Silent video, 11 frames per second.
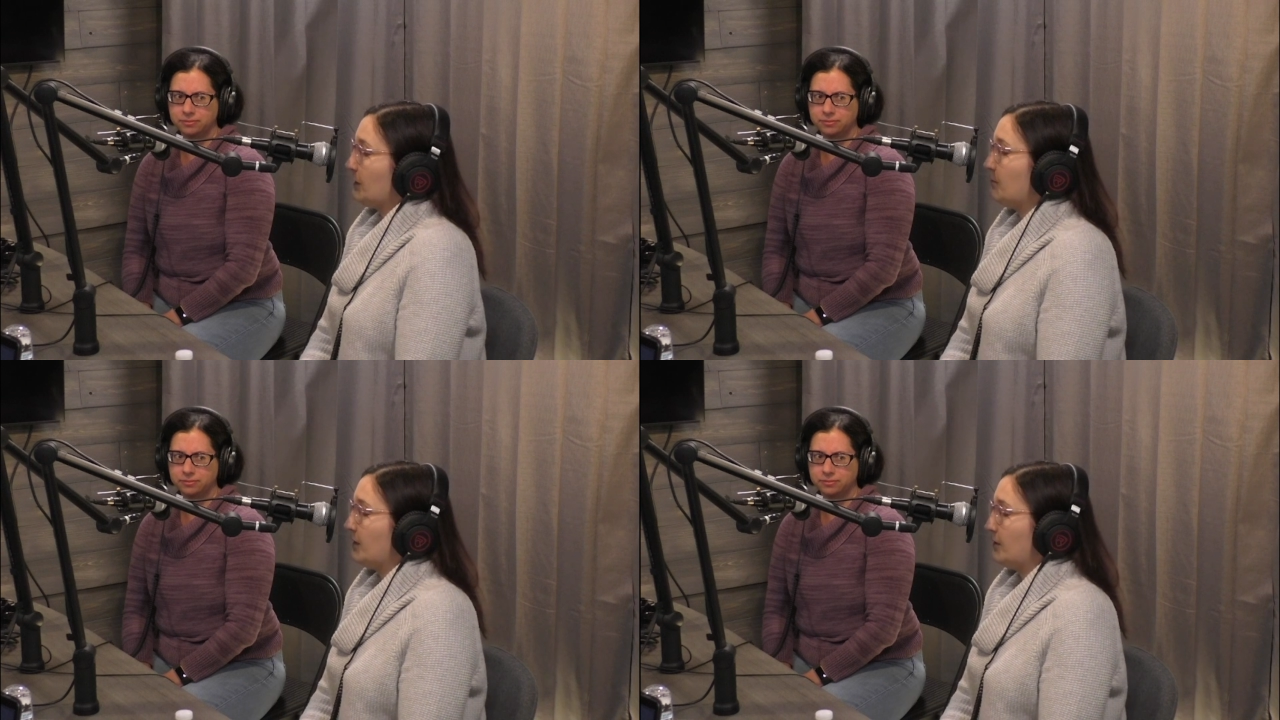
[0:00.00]

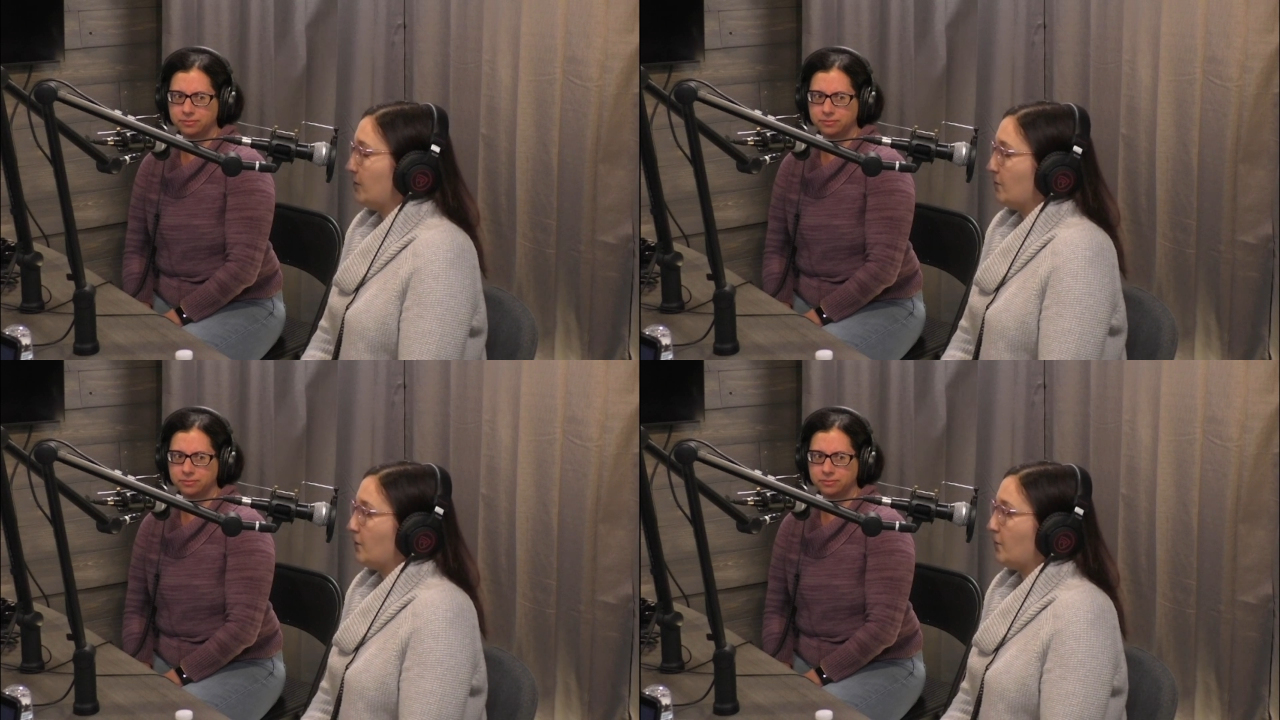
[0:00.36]
Speaker 1: be
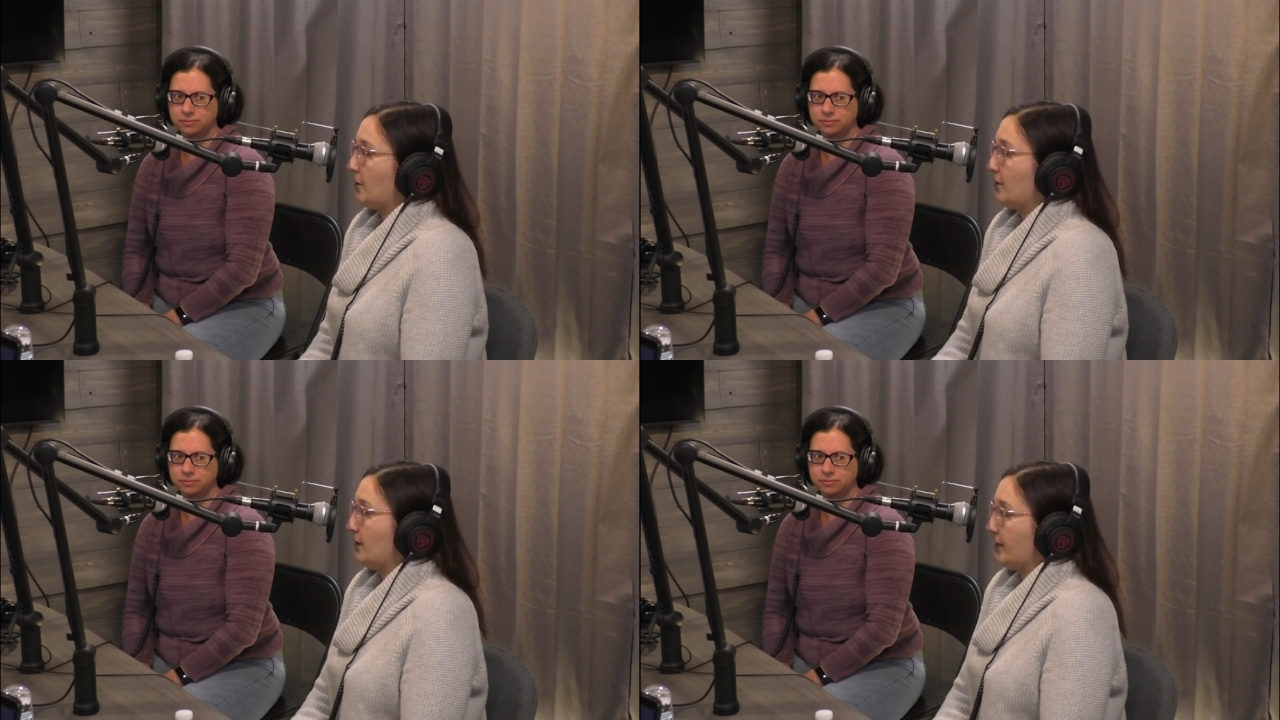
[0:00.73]
a
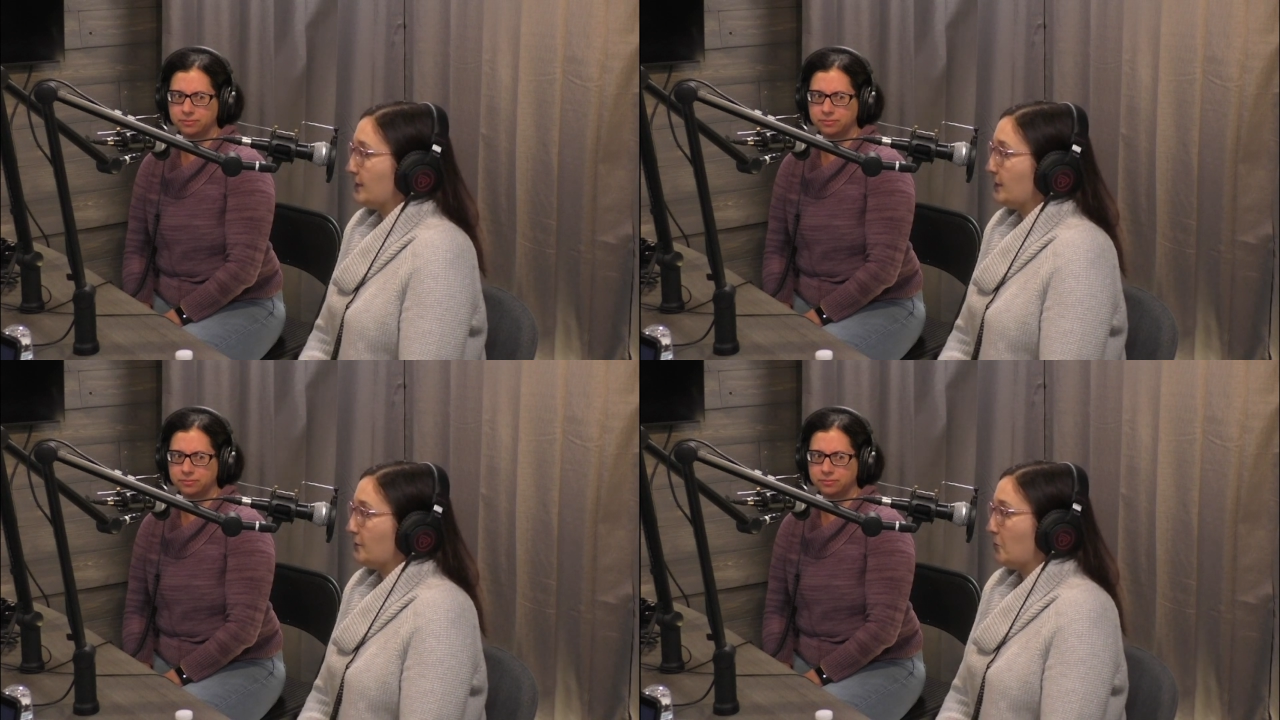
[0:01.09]
part of the
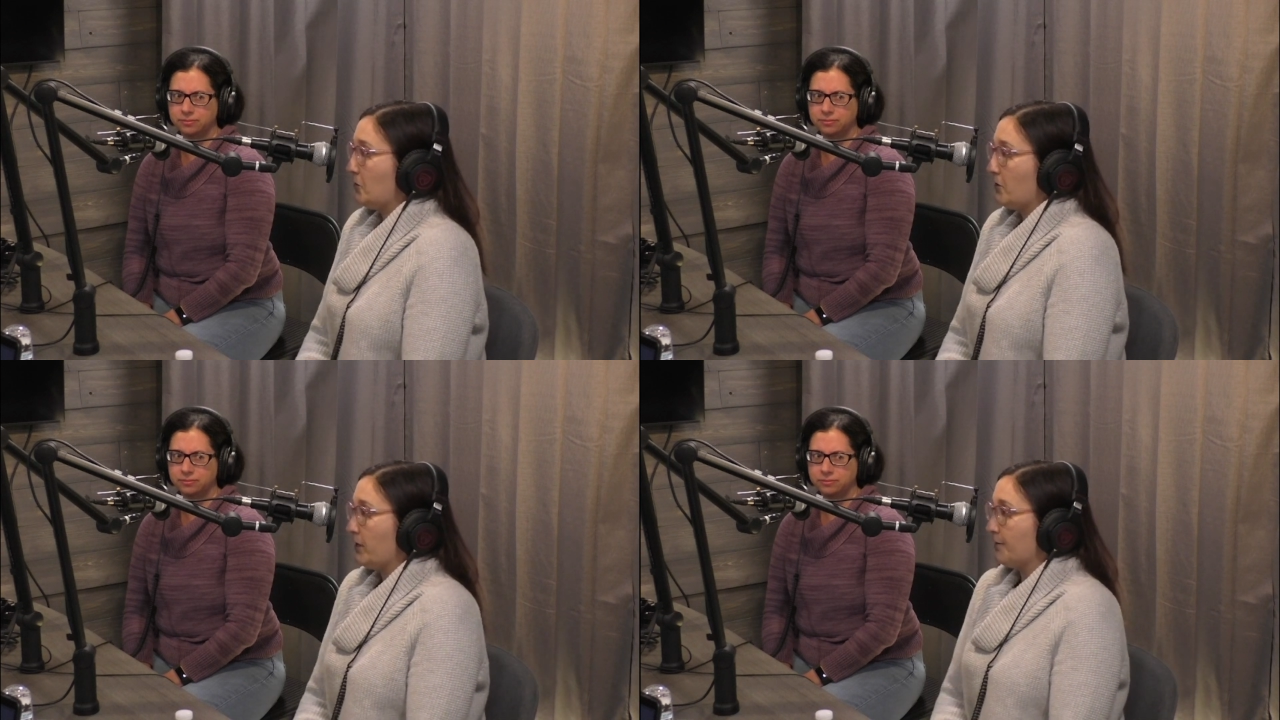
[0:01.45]
Lansing
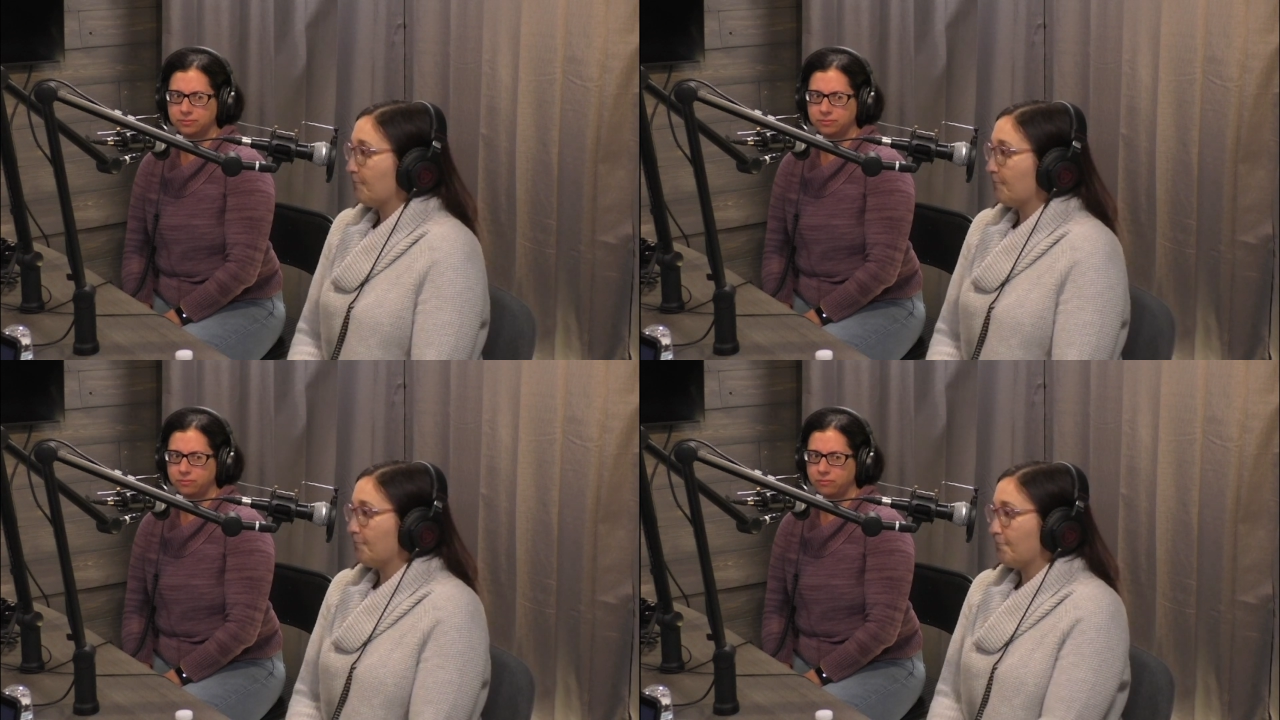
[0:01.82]
community.
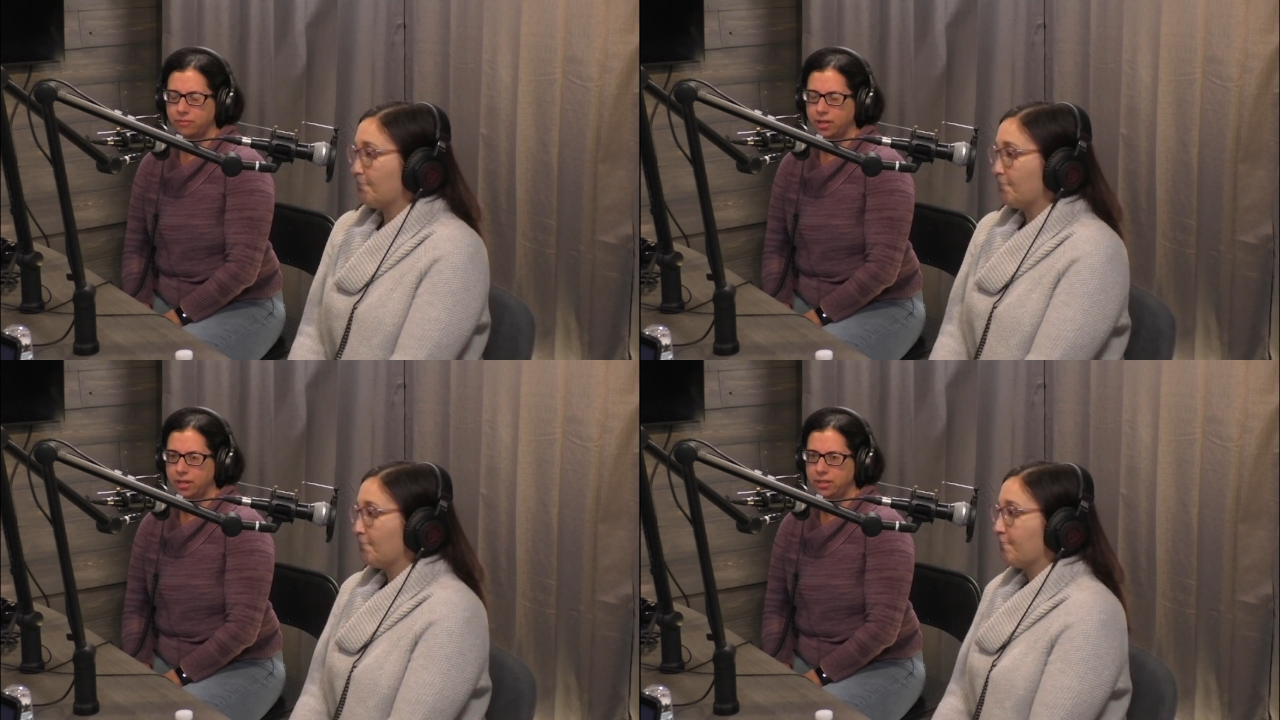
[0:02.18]

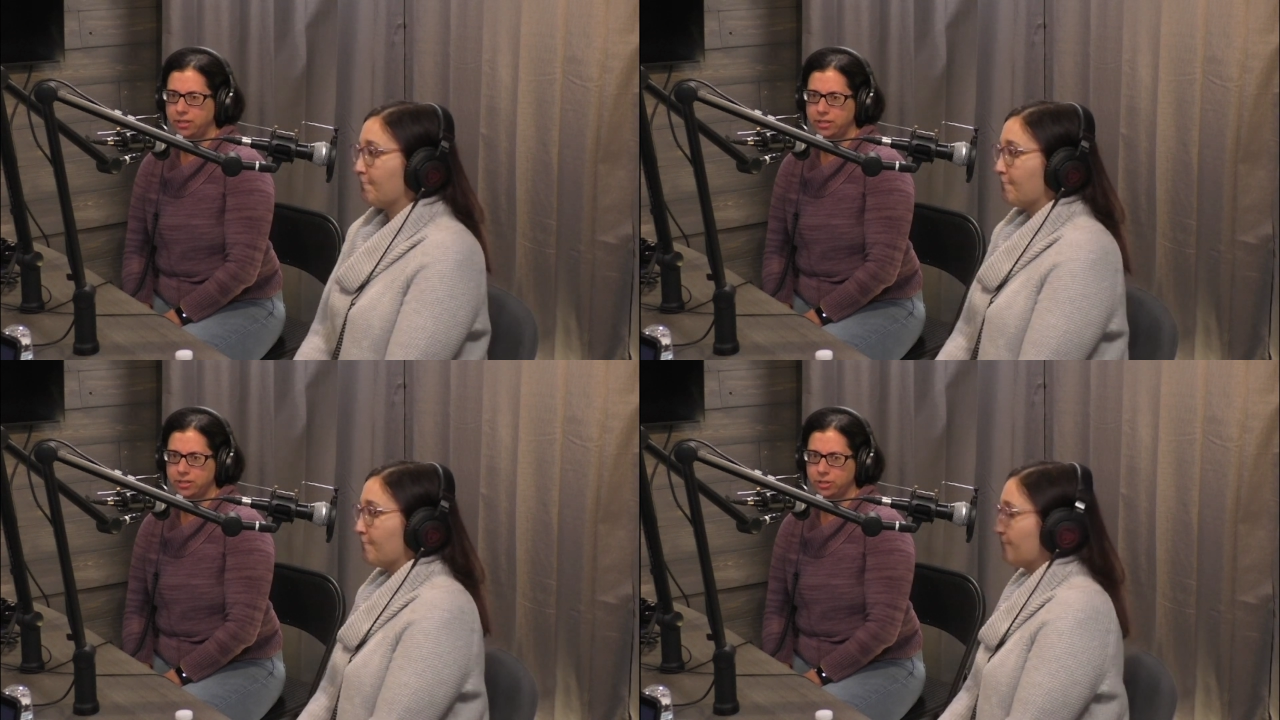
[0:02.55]
Speaker 2: And it is a